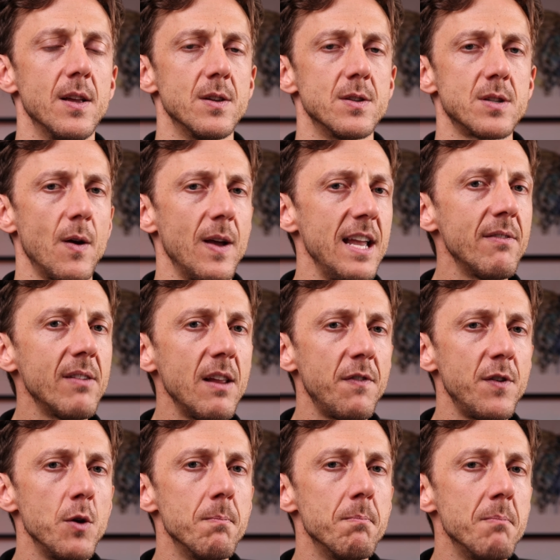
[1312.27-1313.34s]
So even if
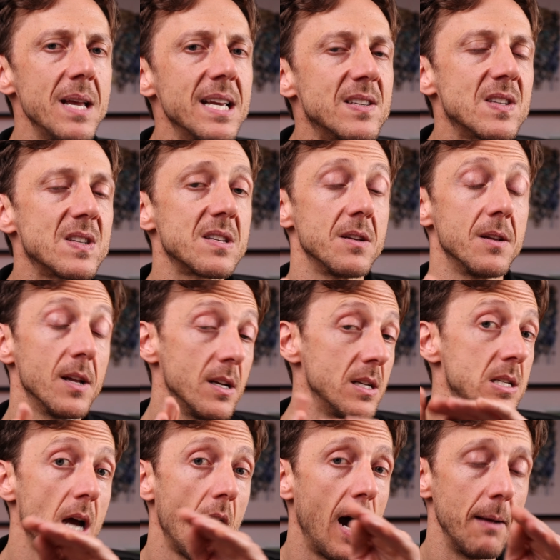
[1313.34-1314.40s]
you miss
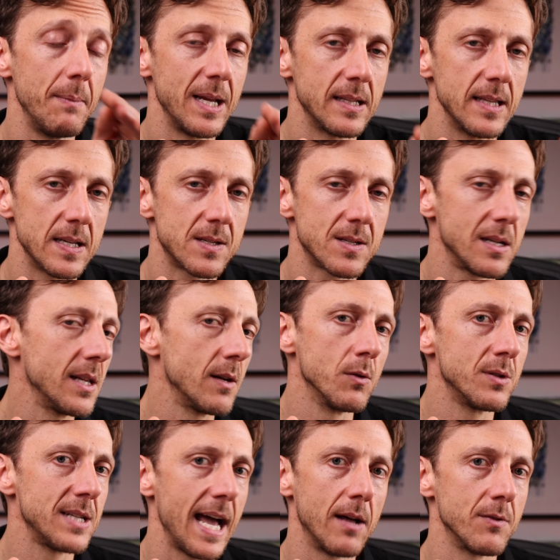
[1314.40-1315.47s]
timing this little
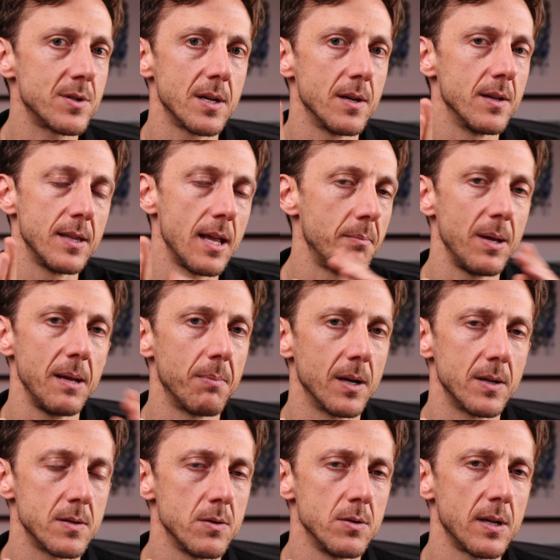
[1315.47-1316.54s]
downturn that people are
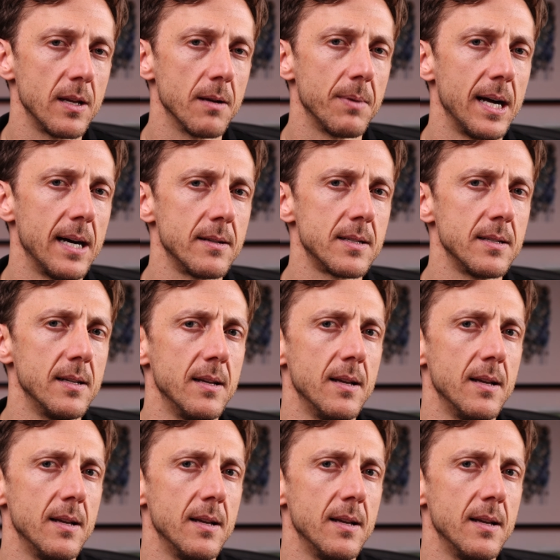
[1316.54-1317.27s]
talking about,